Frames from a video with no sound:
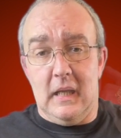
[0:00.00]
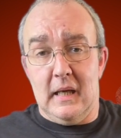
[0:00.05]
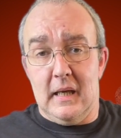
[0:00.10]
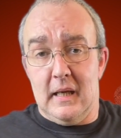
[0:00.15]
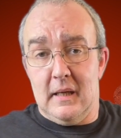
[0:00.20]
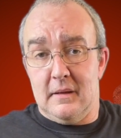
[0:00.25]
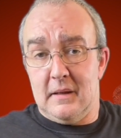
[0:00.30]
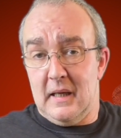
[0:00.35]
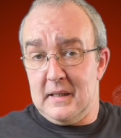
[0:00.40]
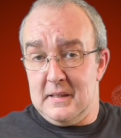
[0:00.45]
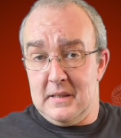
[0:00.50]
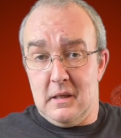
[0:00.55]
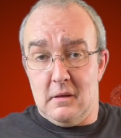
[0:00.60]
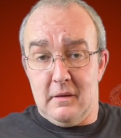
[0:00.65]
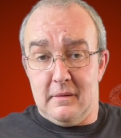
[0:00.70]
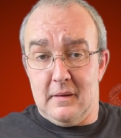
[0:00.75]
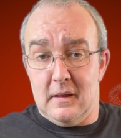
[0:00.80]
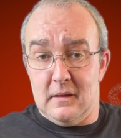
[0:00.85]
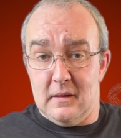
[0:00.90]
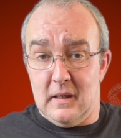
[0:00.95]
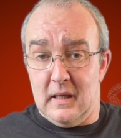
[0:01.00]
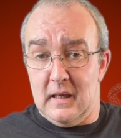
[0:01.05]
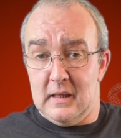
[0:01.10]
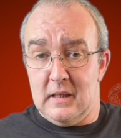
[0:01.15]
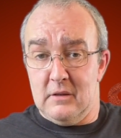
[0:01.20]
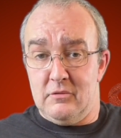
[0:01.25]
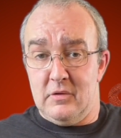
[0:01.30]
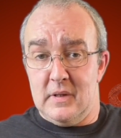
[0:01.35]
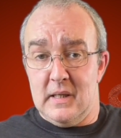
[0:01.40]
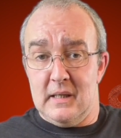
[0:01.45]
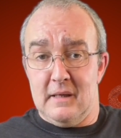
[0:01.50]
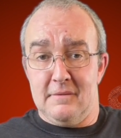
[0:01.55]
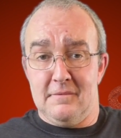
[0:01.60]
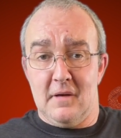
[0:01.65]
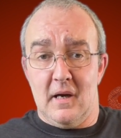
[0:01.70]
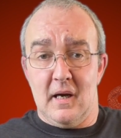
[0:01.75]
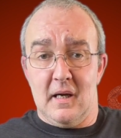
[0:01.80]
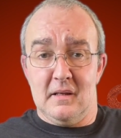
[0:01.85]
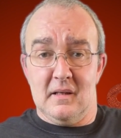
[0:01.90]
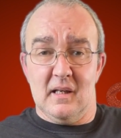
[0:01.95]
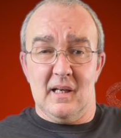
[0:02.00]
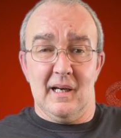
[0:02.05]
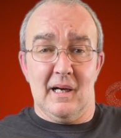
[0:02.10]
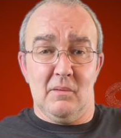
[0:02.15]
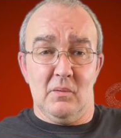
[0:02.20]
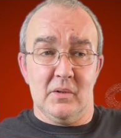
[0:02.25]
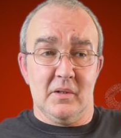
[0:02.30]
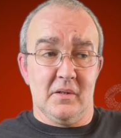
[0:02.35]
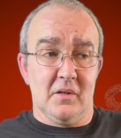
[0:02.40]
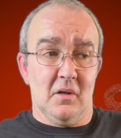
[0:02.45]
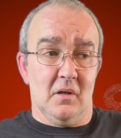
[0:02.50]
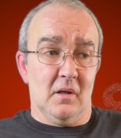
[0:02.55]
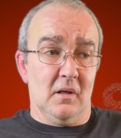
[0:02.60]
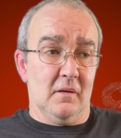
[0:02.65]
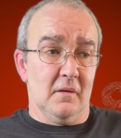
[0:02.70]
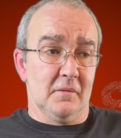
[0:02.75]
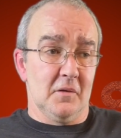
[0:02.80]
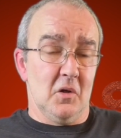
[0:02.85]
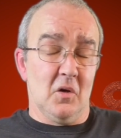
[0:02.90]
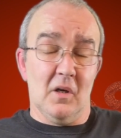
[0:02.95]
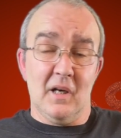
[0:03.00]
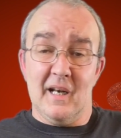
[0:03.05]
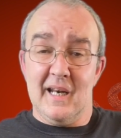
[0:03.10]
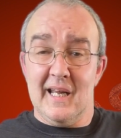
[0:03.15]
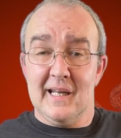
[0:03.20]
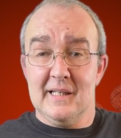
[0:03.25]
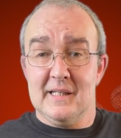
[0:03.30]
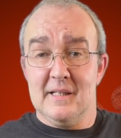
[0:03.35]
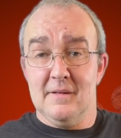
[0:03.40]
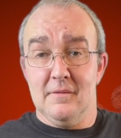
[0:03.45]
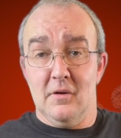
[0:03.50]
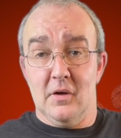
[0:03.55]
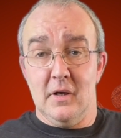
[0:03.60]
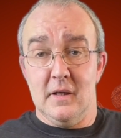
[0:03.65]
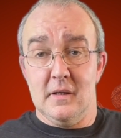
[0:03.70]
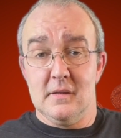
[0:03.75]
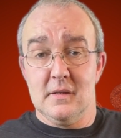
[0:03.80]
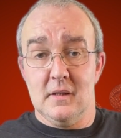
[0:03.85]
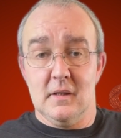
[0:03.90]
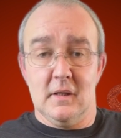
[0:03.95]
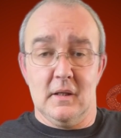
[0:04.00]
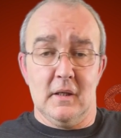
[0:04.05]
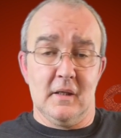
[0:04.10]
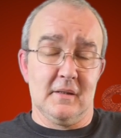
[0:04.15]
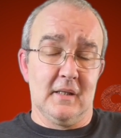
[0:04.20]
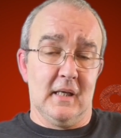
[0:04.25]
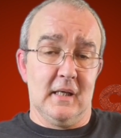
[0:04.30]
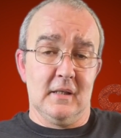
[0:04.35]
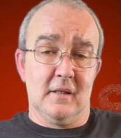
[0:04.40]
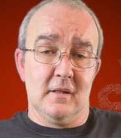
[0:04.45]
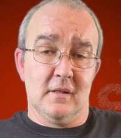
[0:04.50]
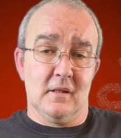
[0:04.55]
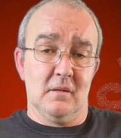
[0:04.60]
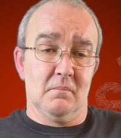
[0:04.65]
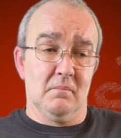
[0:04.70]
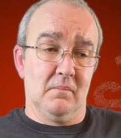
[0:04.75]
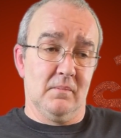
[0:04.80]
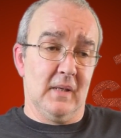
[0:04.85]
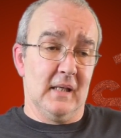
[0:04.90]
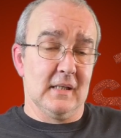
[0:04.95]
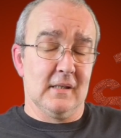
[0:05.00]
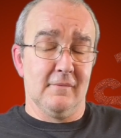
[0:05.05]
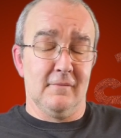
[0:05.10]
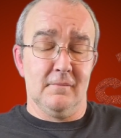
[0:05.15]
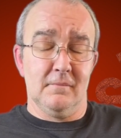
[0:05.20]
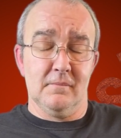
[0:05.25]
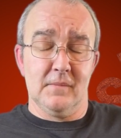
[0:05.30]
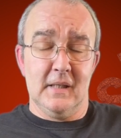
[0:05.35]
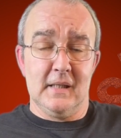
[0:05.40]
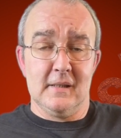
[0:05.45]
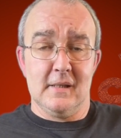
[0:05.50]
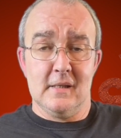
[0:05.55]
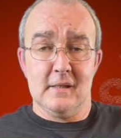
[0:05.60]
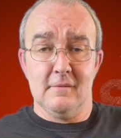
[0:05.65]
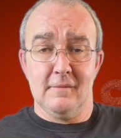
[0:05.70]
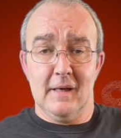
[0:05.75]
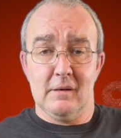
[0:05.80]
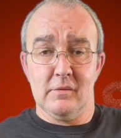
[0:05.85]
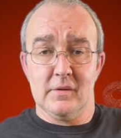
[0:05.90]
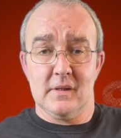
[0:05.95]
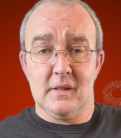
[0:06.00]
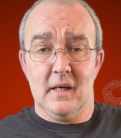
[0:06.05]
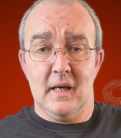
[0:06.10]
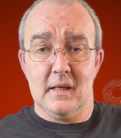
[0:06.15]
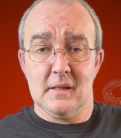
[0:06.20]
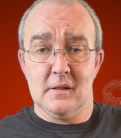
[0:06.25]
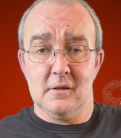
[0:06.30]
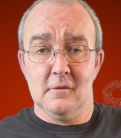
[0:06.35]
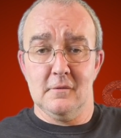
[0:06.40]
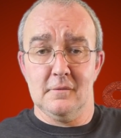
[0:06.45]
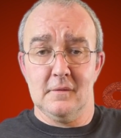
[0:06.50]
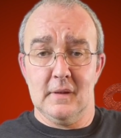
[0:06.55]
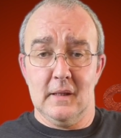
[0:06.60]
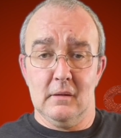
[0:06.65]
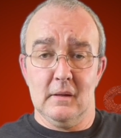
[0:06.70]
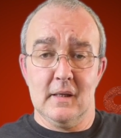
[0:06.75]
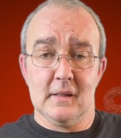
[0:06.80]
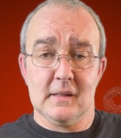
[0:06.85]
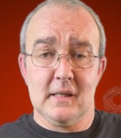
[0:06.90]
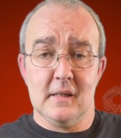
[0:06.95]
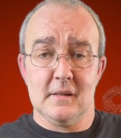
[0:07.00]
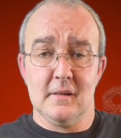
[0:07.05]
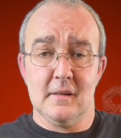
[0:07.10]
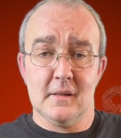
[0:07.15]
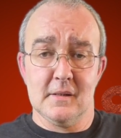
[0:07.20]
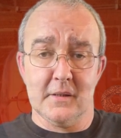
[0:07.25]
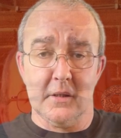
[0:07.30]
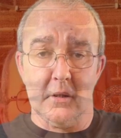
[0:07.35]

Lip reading: that's the only thing that I could really find that I would sort of call a negative on it. I'm going to take you to some bits and pieces of outside stuff now. Let's get to the